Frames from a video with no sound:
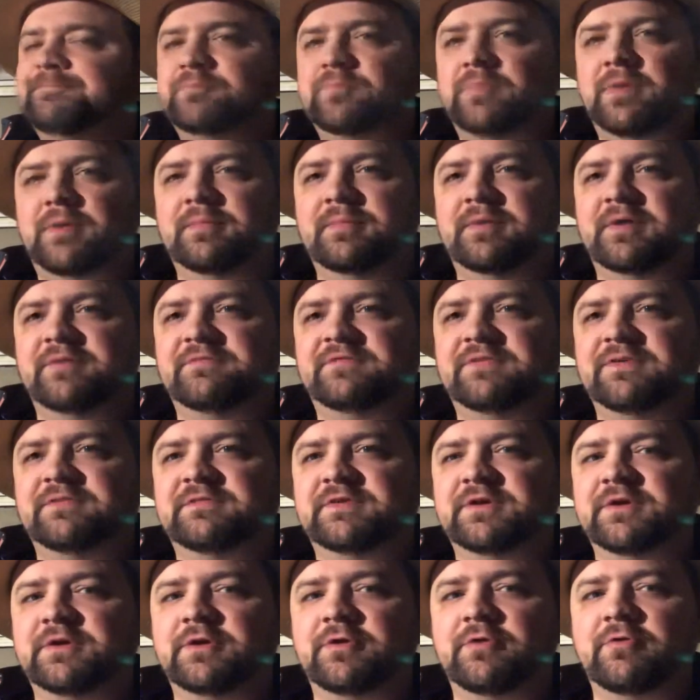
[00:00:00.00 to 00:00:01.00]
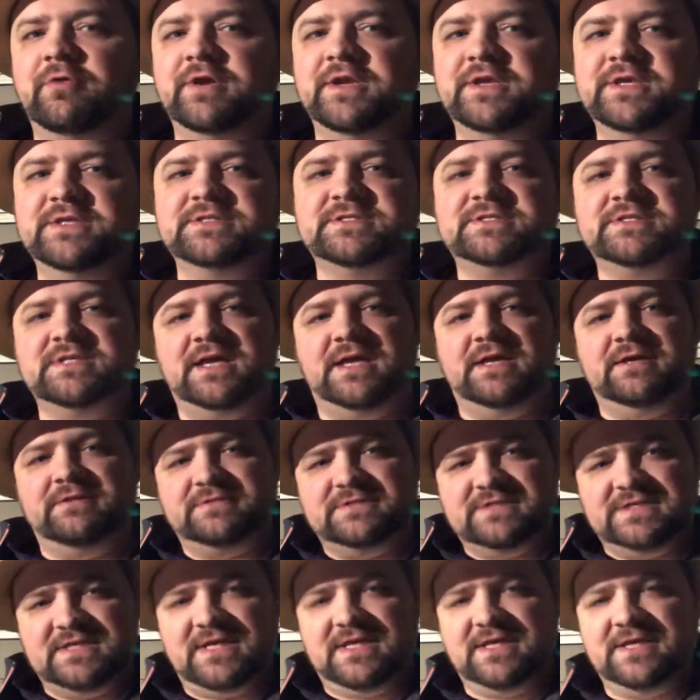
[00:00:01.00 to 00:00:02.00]
Probably about 50 degrees
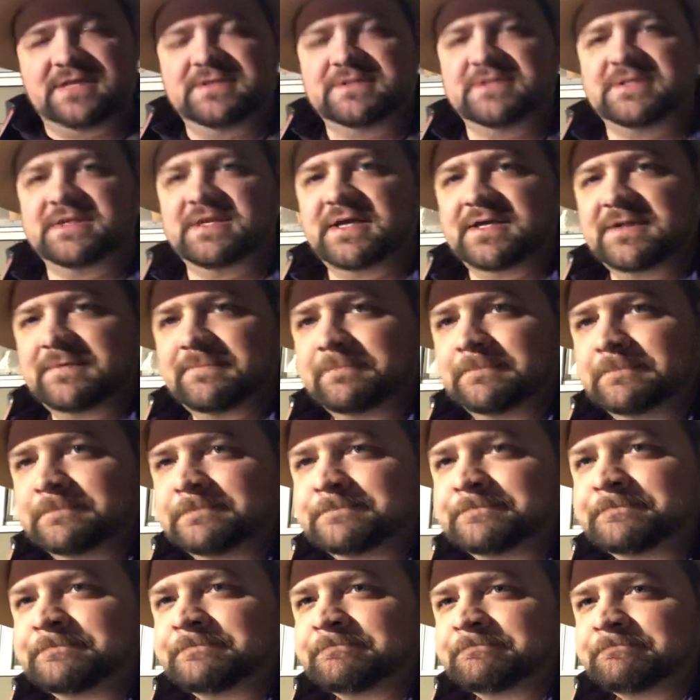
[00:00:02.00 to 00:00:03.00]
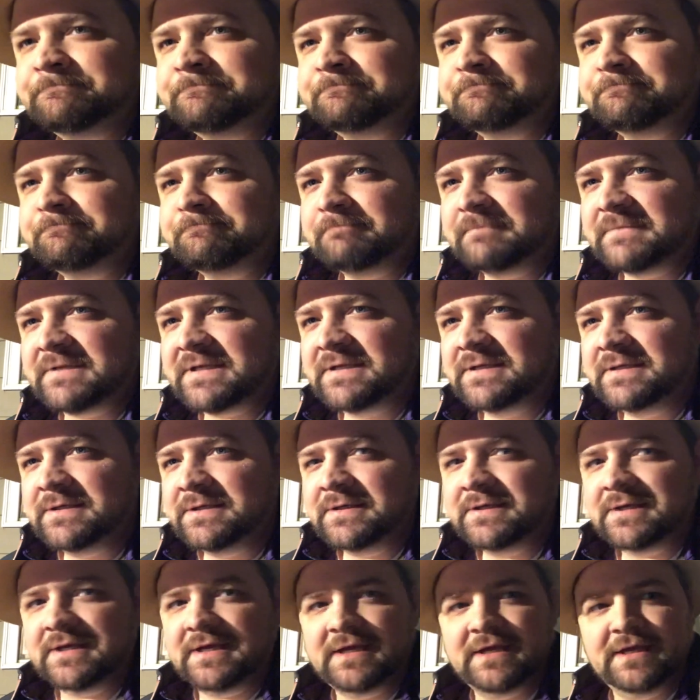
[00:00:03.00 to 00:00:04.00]
outside tonight,
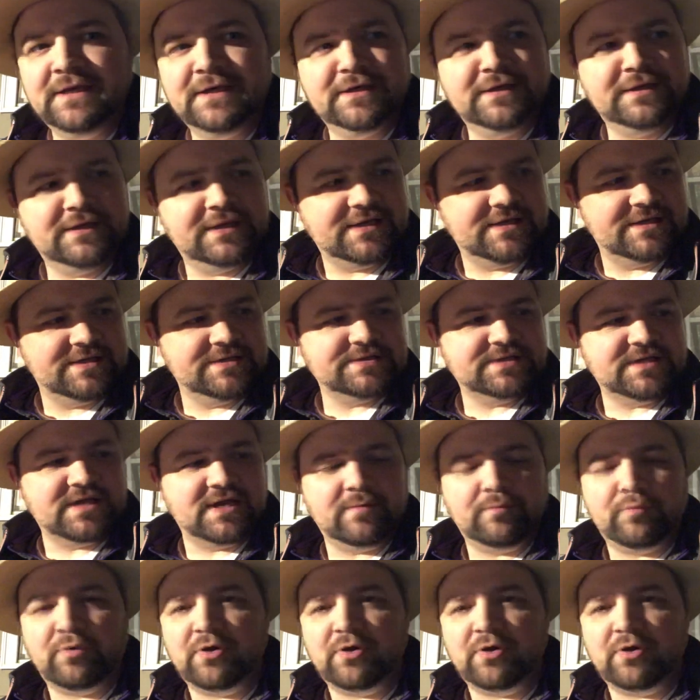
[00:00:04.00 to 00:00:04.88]
and as I